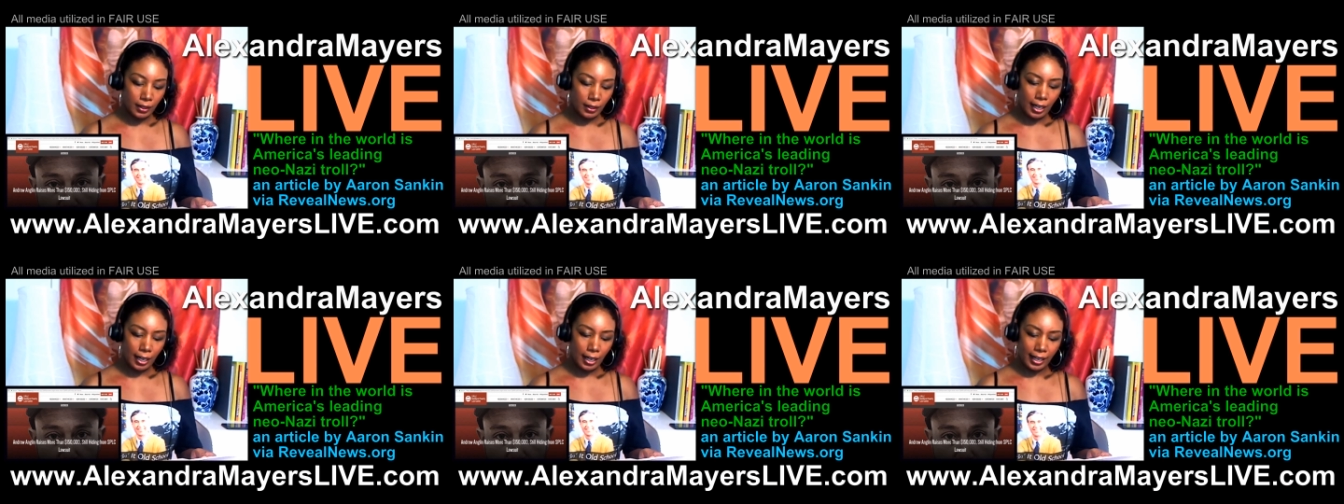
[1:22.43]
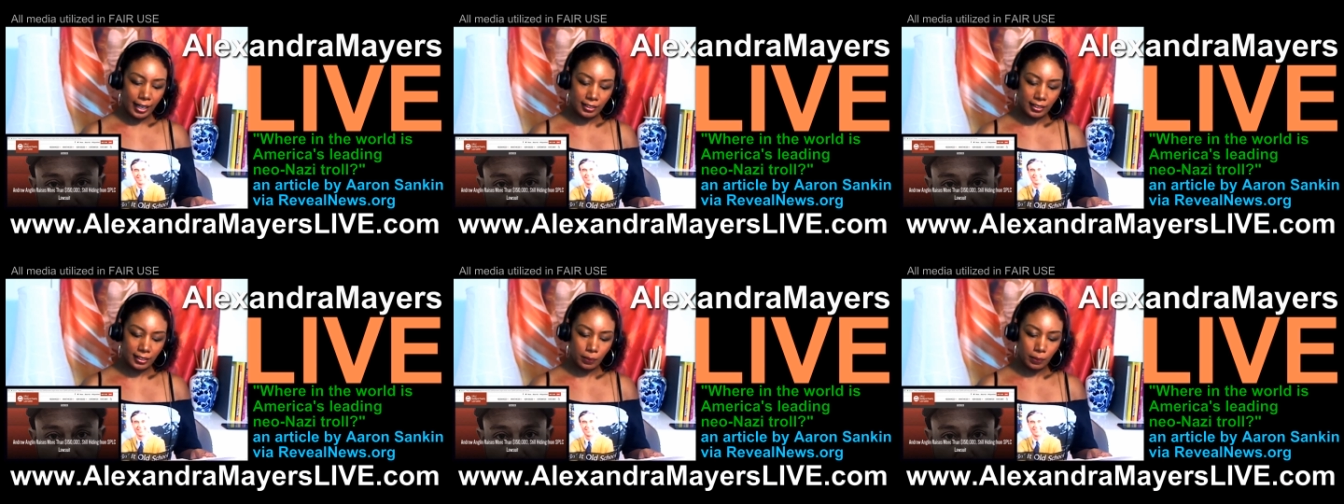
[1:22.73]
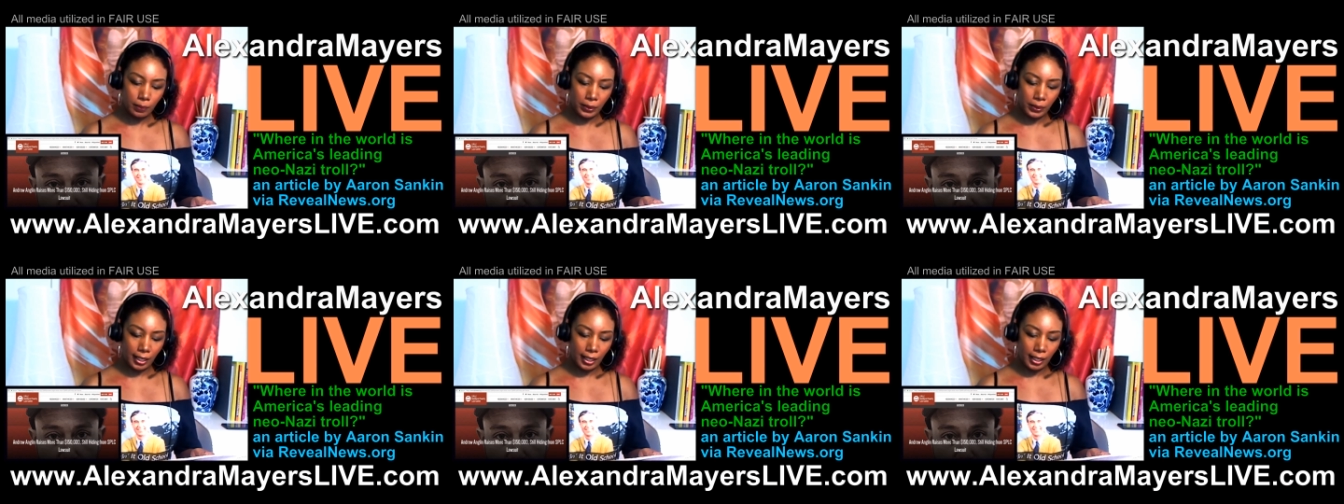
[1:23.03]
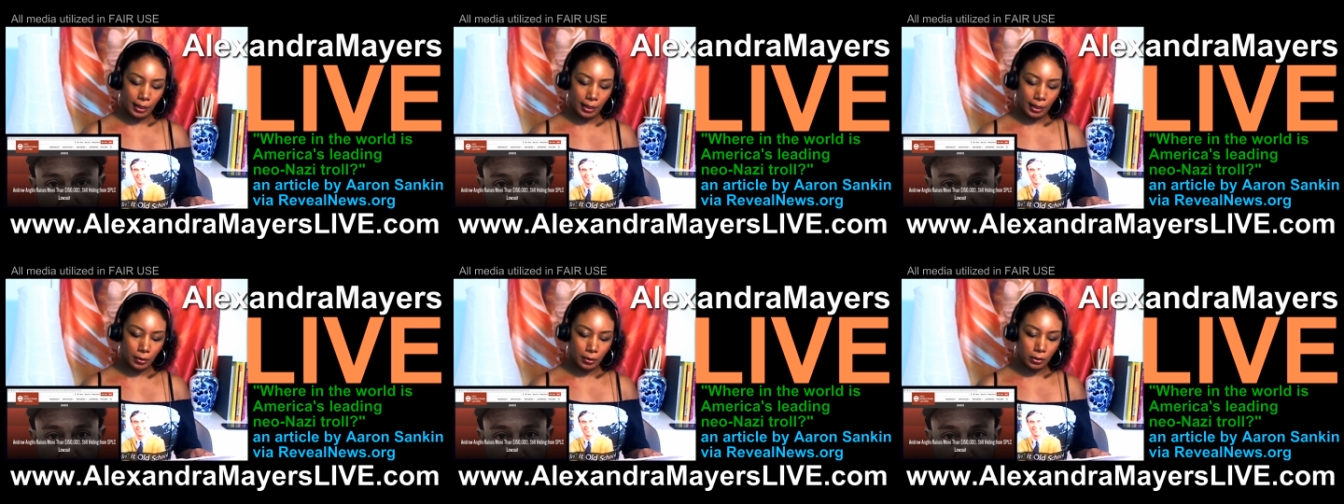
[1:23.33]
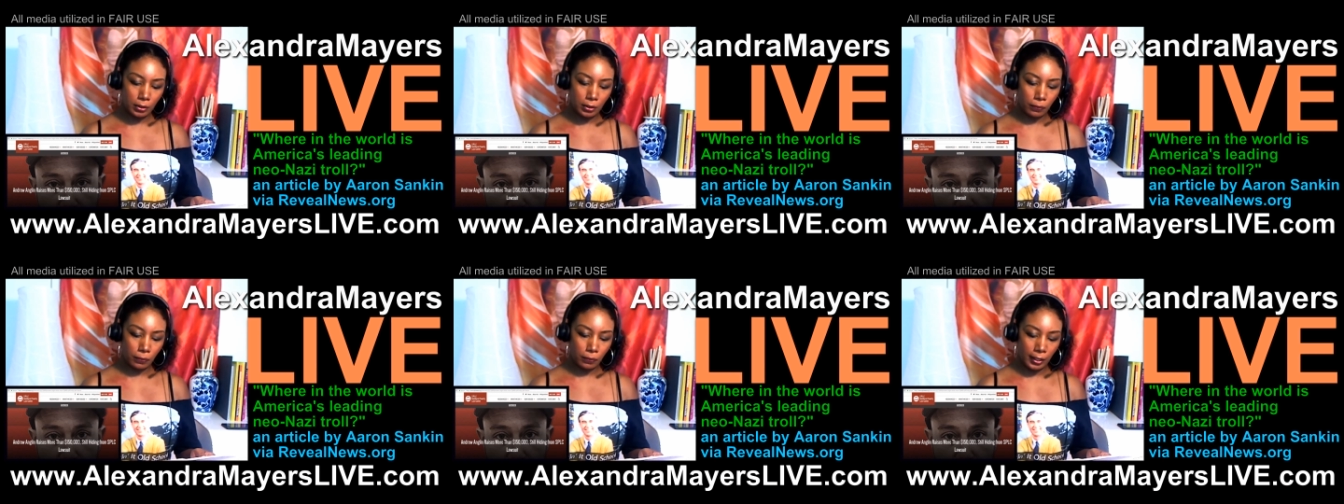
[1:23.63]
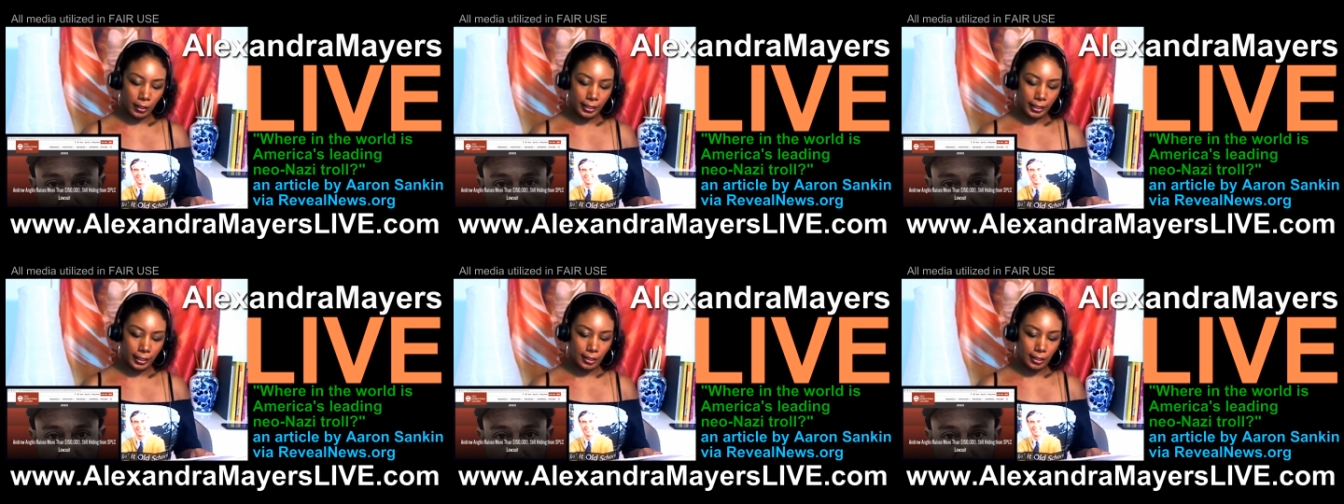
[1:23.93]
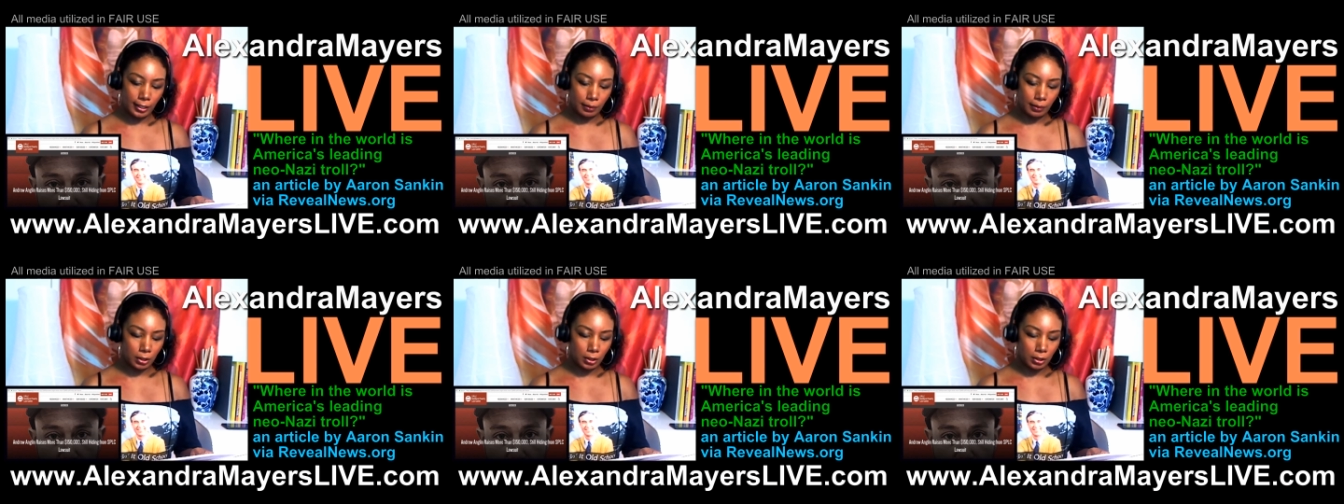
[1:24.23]
hasn't been able to find
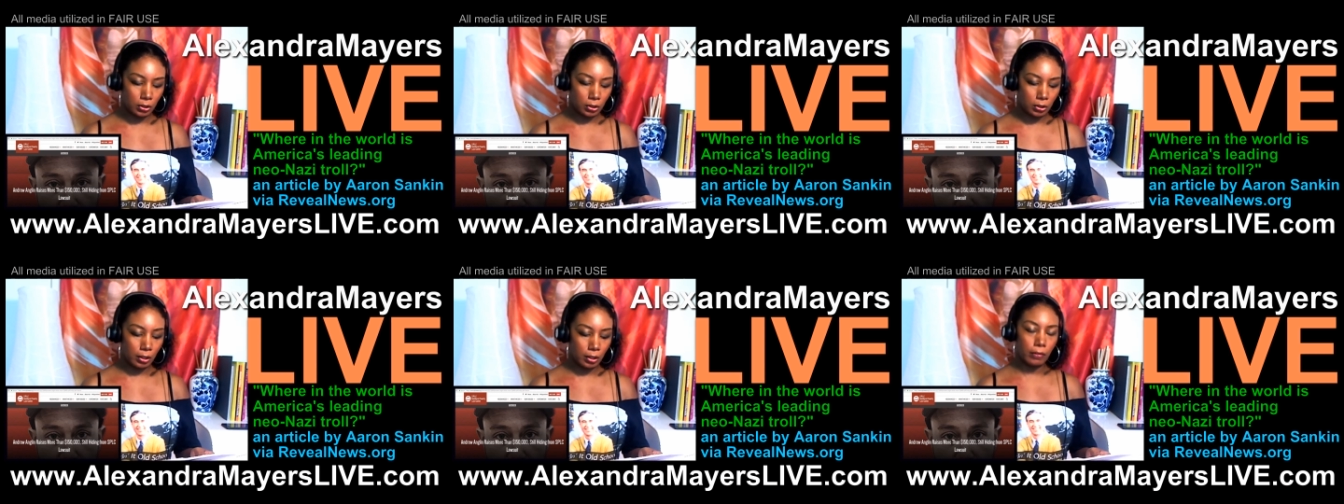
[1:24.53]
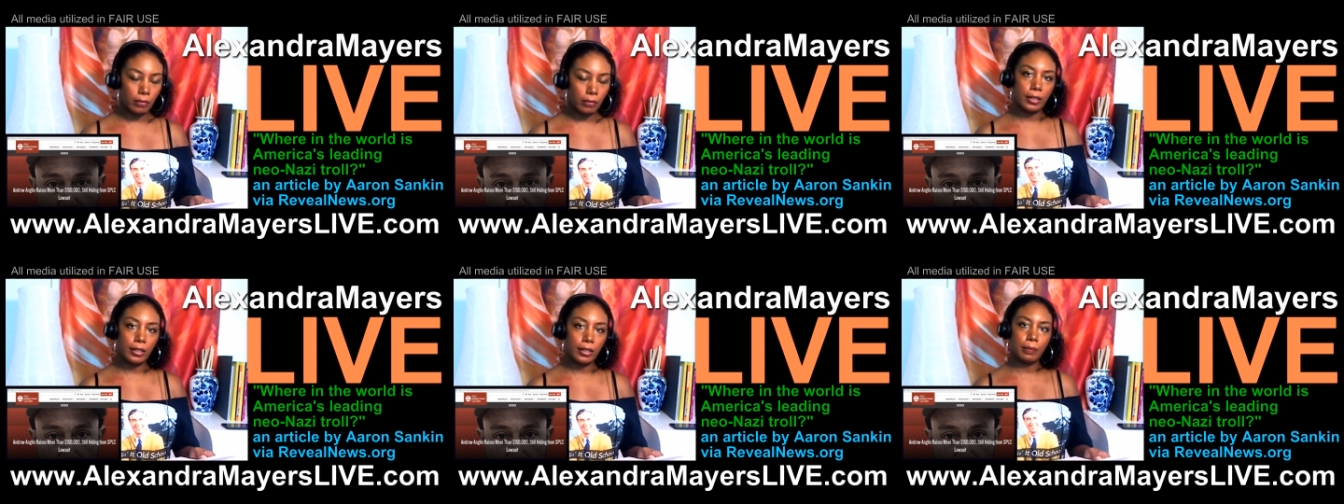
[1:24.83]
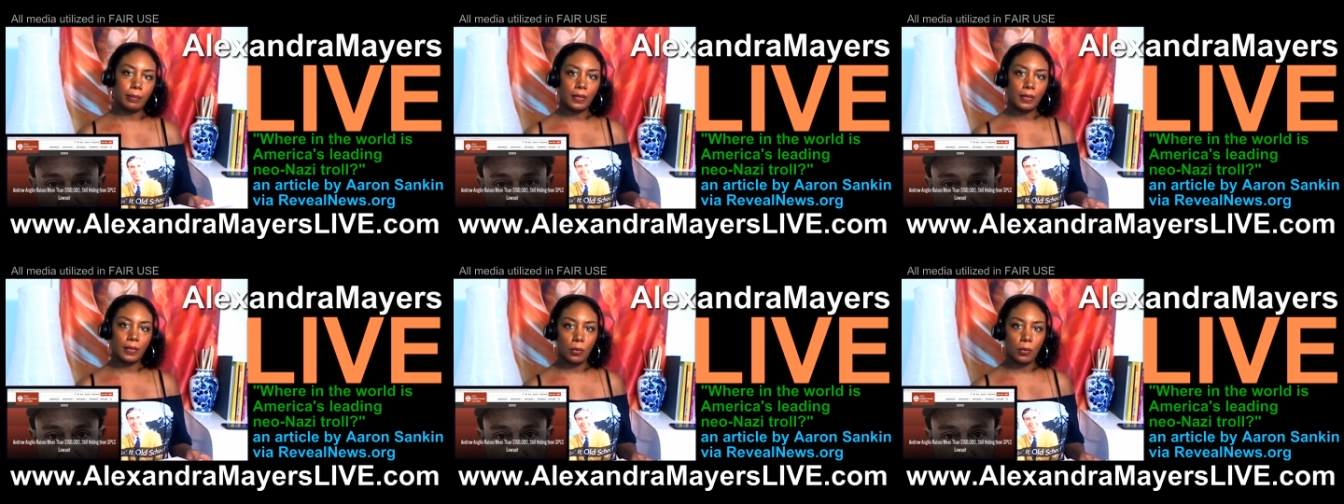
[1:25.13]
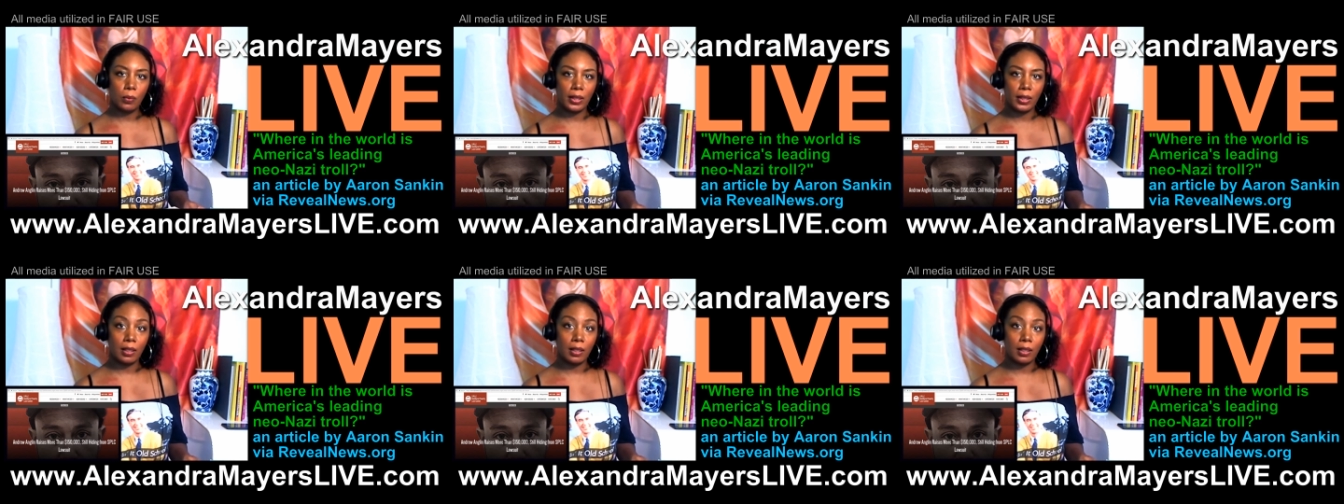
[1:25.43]
him to serve him with the